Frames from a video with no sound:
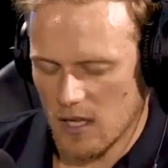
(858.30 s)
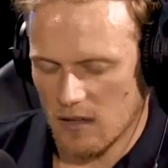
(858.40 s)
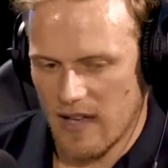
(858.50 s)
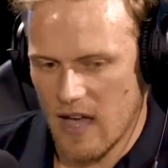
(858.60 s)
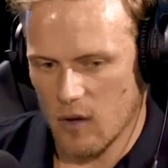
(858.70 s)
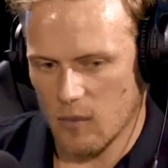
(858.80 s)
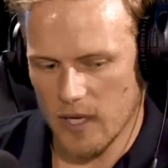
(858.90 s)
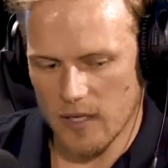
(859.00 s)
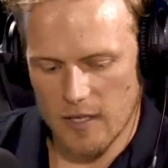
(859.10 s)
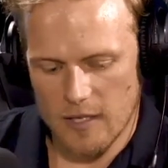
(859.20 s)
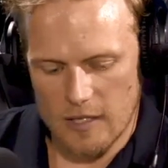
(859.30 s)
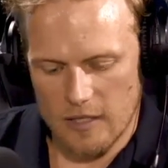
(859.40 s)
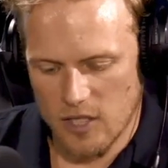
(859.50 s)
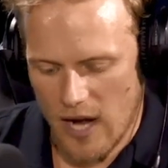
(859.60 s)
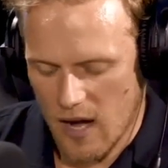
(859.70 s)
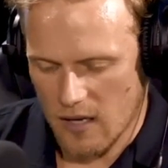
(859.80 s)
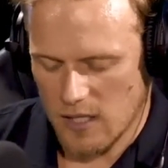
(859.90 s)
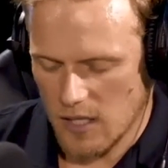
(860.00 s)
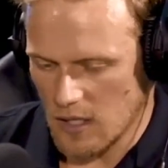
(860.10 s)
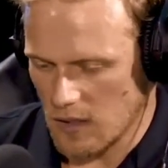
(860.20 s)
kind of how my
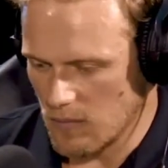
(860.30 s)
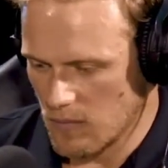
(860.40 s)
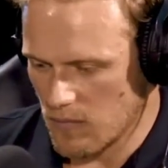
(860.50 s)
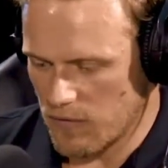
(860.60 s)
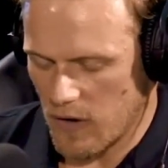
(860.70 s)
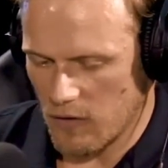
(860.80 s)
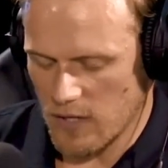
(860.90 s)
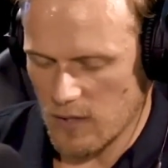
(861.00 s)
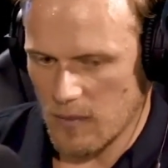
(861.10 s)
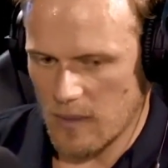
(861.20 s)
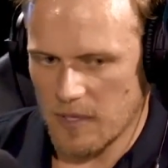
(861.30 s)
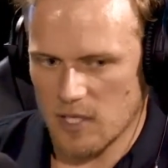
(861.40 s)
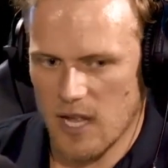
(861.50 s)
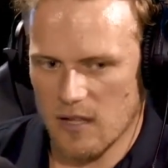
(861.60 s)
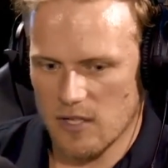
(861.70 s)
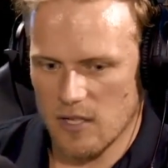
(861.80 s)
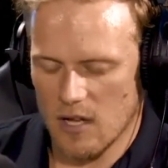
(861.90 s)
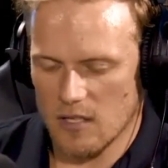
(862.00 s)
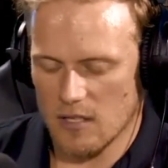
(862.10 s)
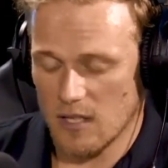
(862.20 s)
charity fundraiser, My Peak Challenge,
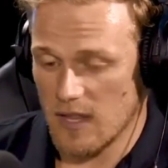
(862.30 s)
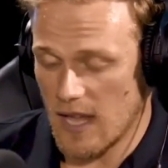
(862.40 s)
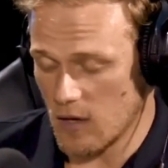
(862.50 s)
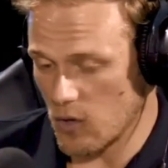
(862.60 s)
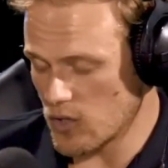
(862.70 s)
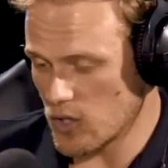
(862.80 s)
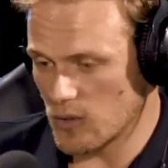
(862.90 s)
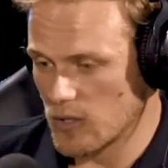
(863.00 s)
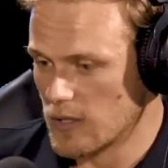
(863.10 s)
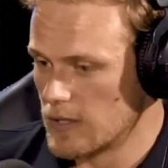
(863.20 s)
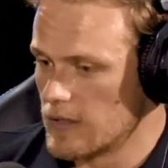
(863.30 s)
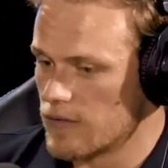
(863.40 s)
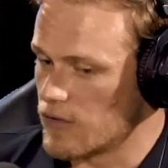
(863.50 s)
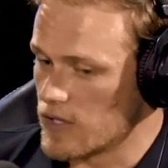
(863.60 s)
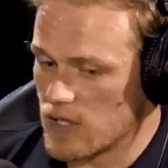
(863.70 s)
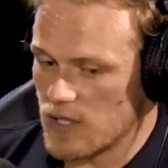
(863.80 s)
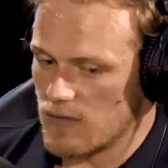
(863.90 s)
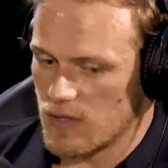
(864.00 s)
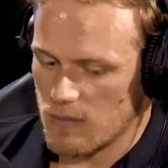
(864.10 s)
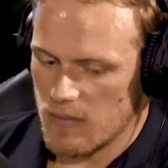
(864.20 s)
started. And then also, for instance,
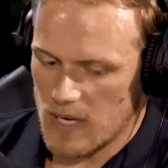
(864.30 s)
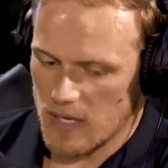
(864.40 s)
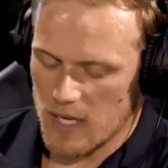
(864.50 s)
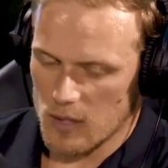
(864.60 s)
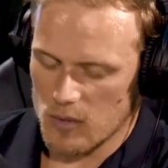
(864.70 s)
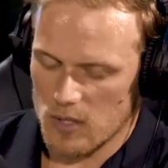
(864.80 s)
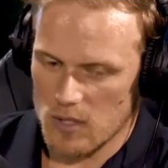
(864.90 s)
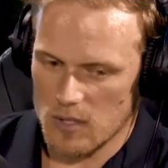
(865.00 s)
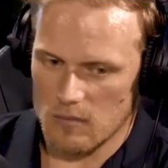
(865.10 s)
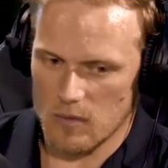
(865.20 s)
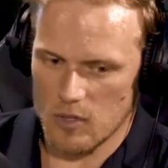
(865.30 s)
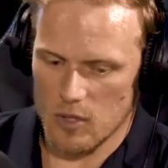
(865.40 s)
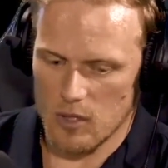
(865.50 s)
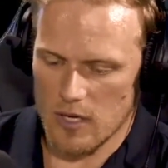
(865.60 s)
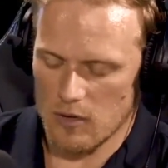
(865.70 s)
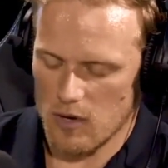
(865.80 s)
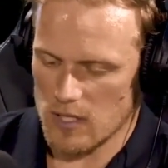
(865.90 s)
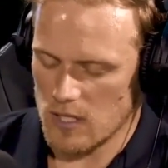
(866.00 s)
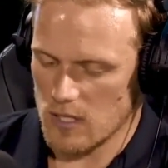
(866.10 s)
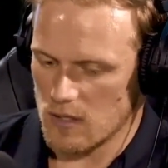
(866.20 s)
even Men in Kilts, the show that I
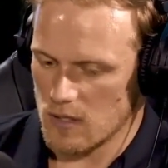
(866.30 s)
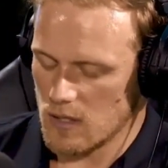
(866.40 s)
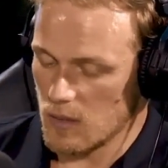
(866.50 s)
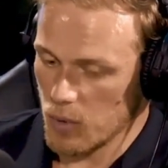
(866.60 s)
created, and the